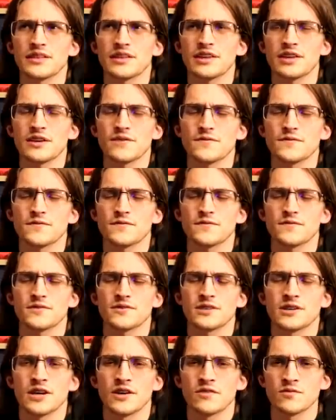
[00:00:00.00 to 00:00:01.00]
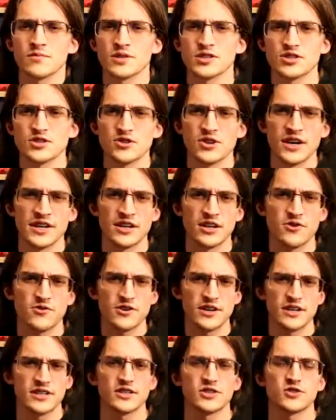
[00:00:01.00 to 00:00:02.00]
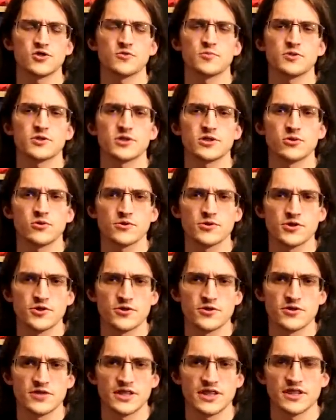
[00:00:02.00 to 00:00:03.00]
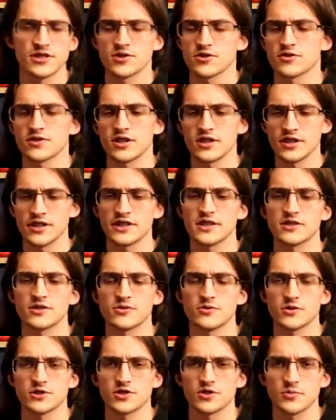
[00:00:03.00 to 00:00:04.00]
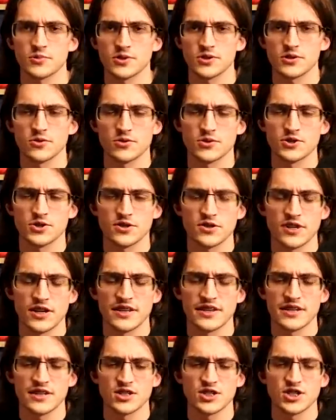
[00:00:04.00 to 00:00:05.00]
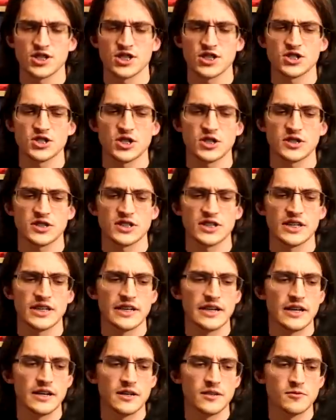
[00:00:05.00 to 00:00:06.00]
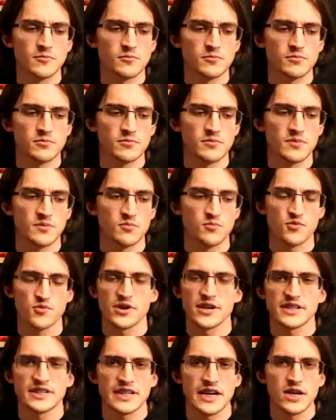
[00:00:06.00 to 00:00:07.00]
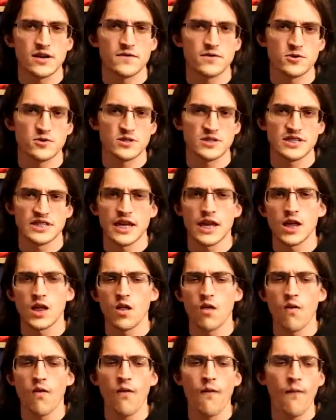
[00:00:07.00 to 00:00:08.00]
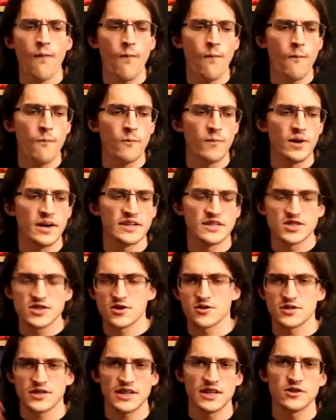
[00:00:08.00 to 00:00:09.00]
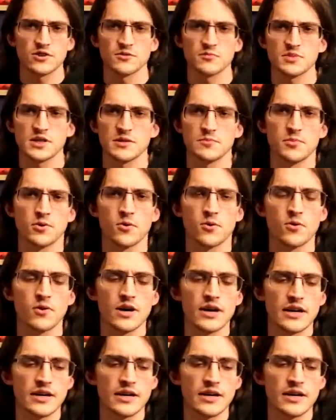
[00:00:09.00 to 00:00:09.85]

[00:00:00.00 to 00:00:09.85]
if the government's trying to create super soldiers, and they turn Clid into a super soldier, and then she just breaks out of her cell and starts killing people,